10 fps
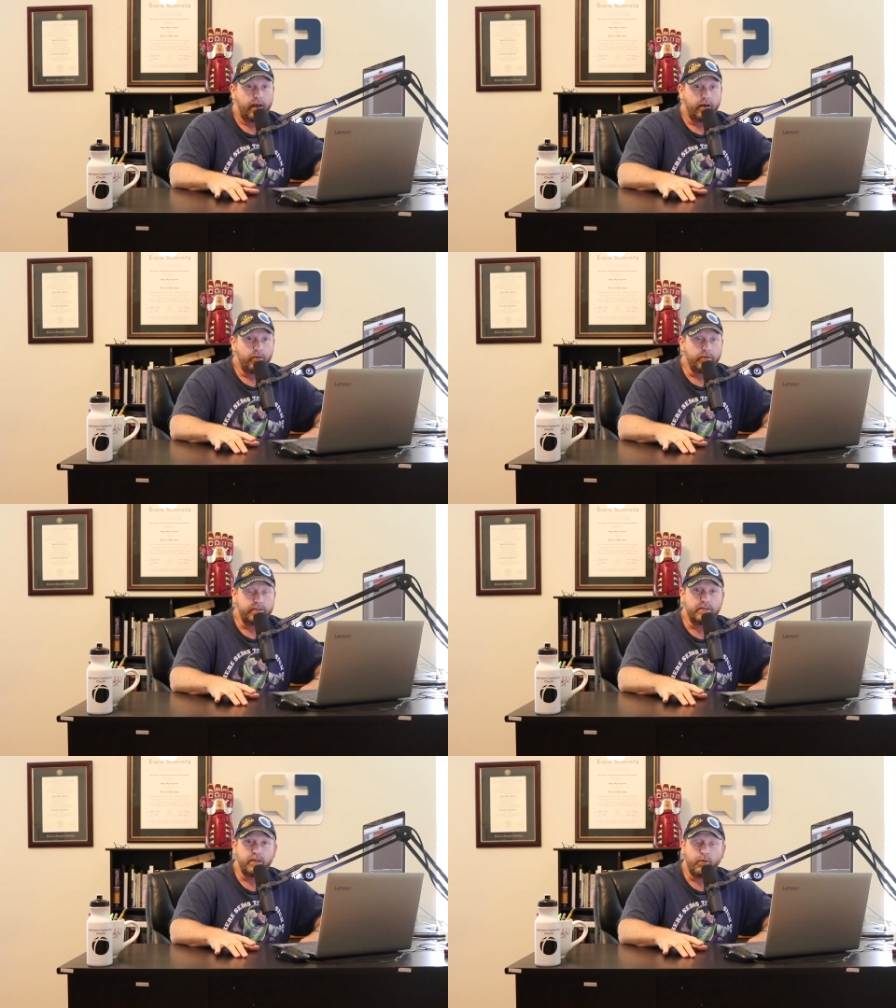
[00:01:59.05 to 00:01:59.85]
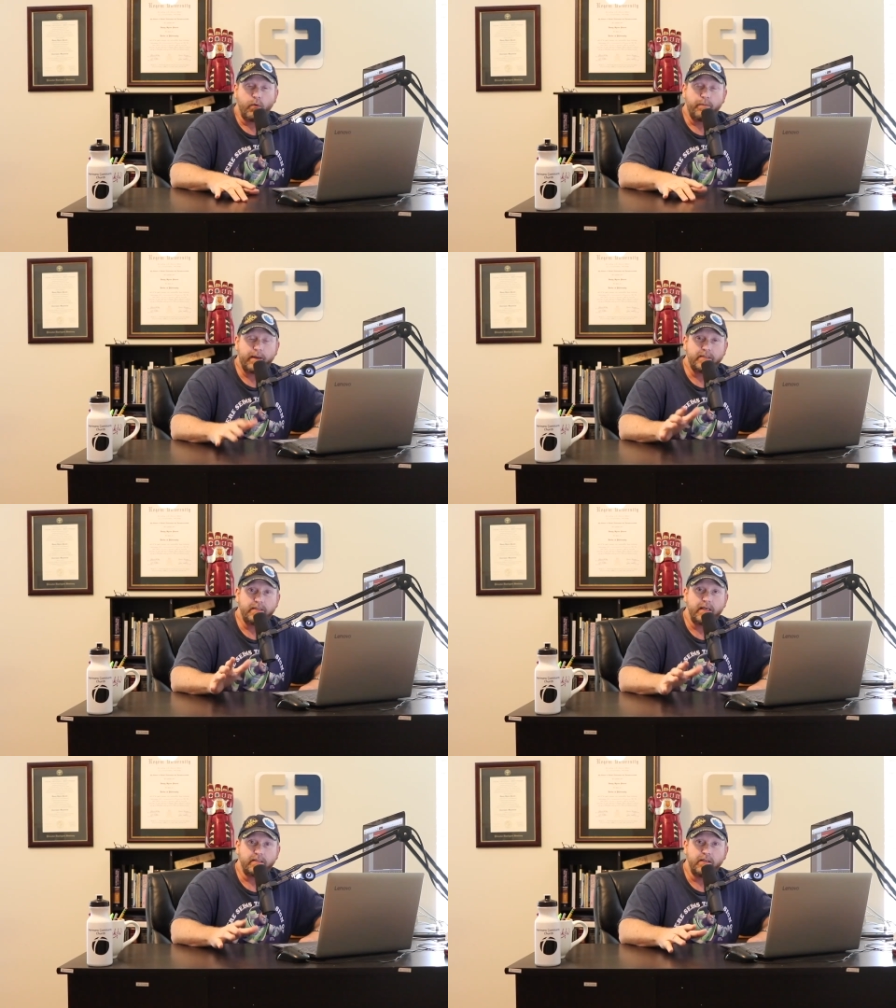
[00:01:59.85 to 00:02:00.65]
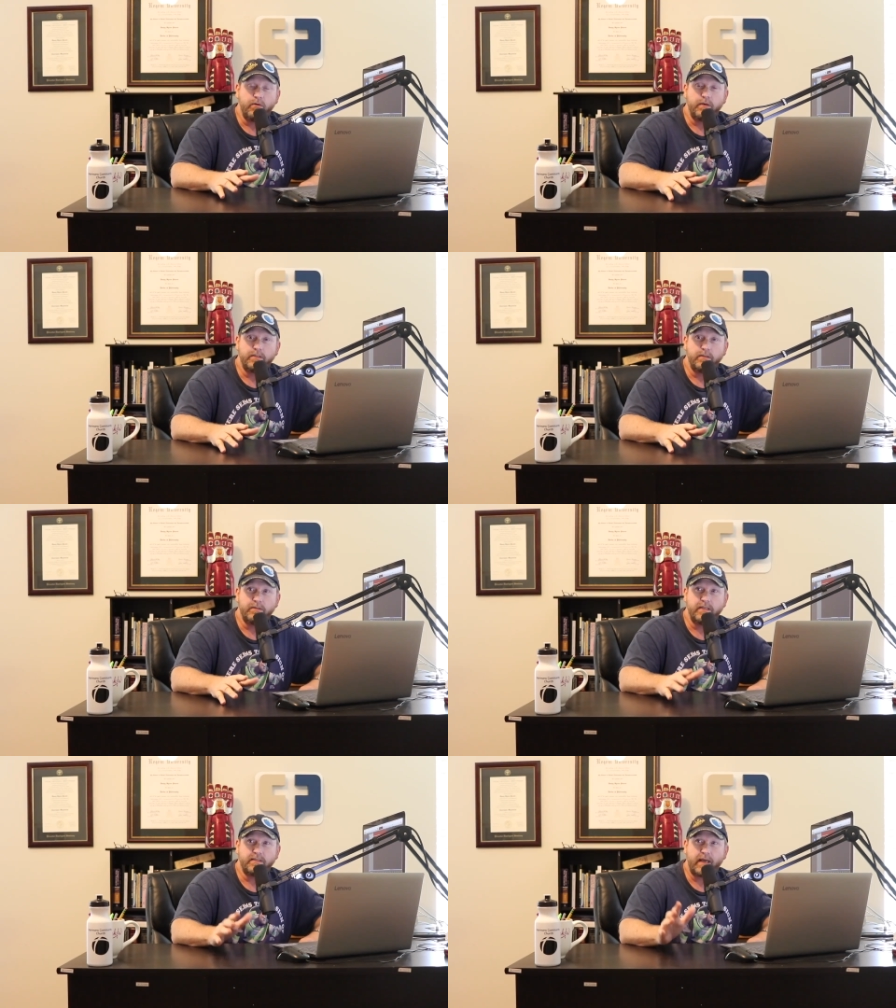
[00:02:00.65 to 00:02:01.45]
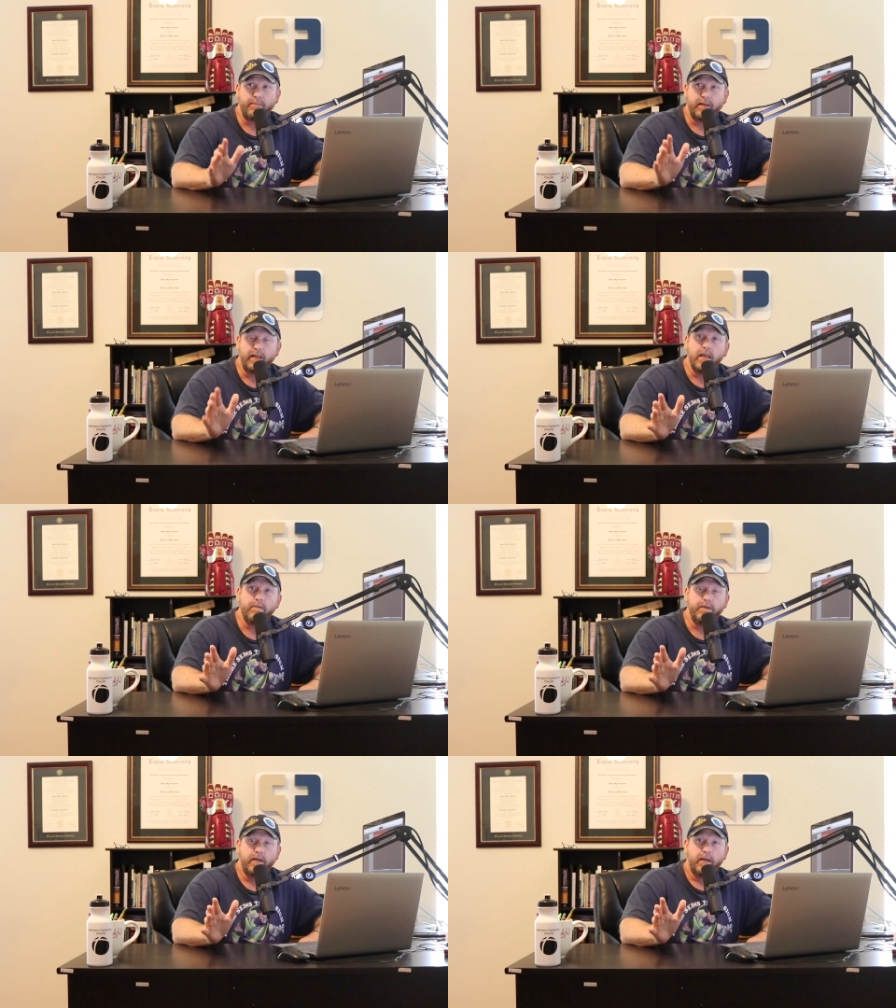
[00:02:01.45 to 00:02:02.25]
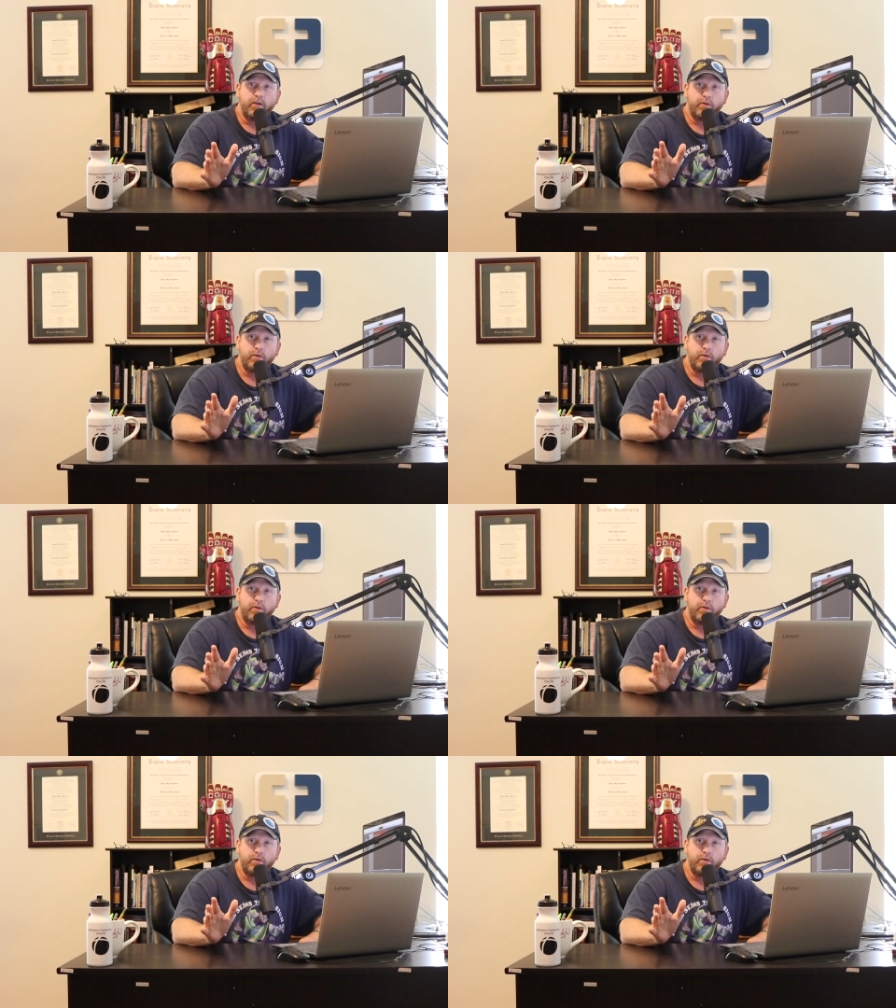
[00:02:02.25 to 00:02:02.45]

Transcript: uh, was uh, one by C.S. Lewis, who says, I believe